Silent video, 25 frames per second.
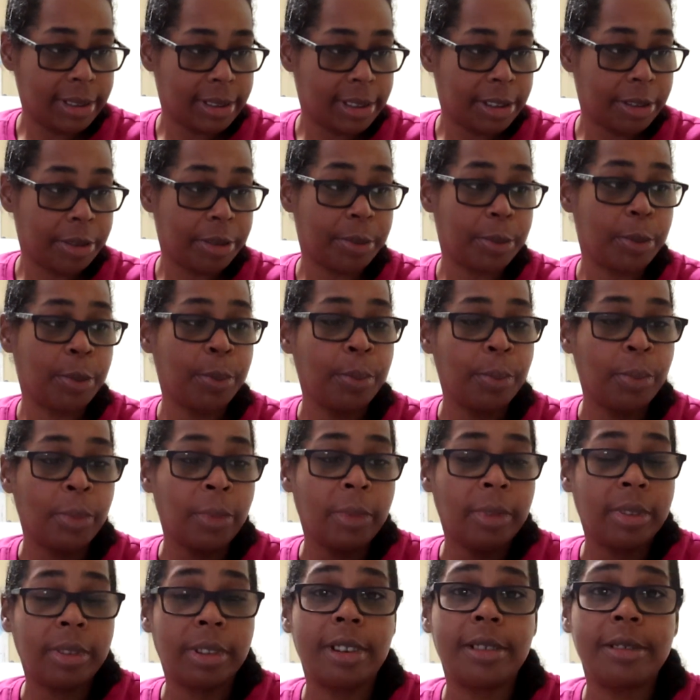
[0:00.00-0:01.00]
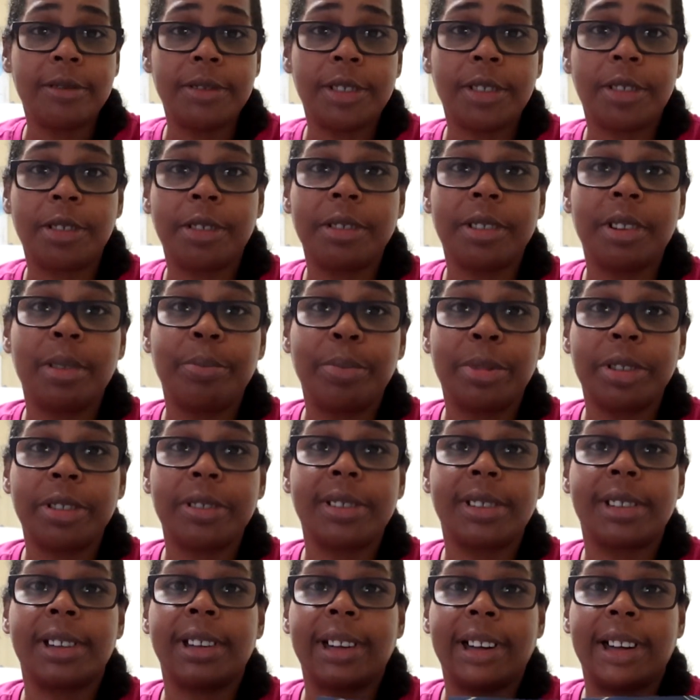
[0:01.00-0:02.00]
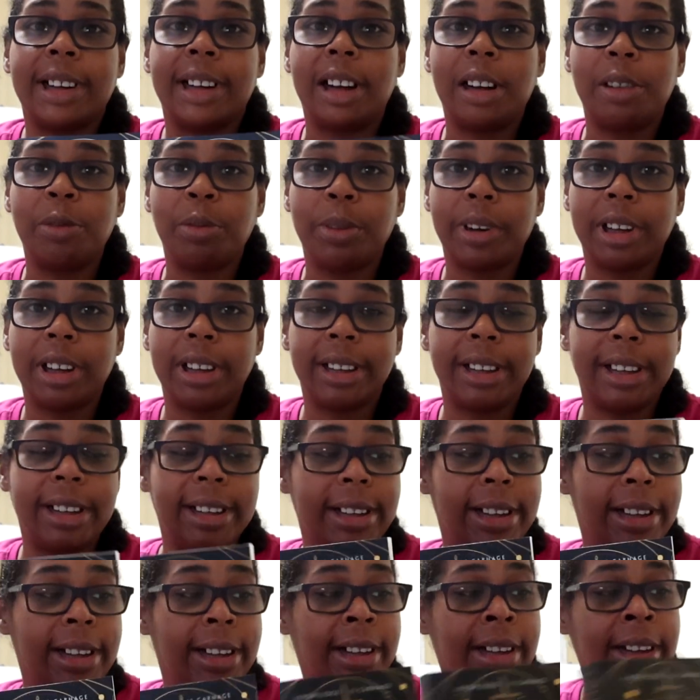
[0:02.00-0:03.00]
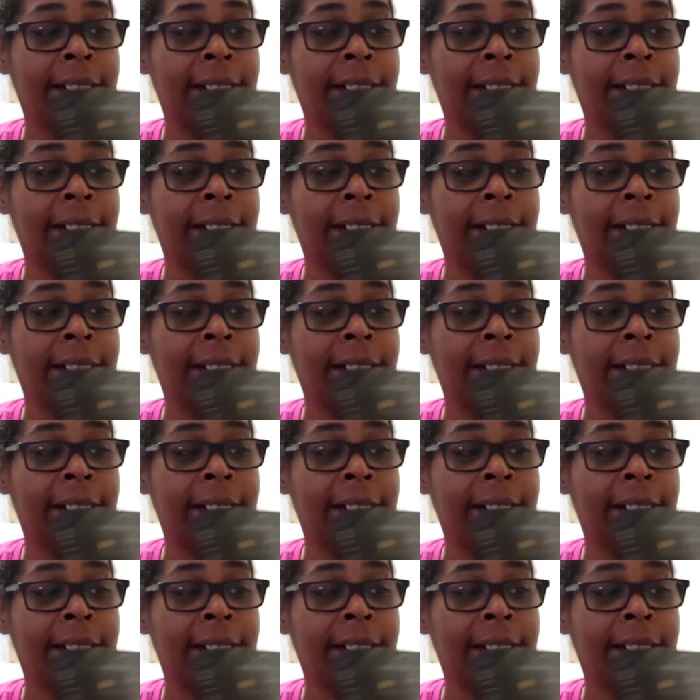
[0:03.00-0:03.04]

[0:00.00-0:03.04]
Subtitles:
So those are the books that I read